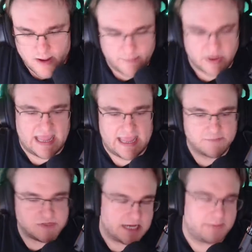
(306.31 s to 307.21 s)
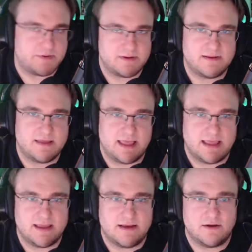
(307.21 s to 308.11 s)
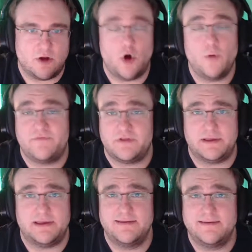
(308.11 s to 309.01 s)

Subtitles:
but amped up, and hopefully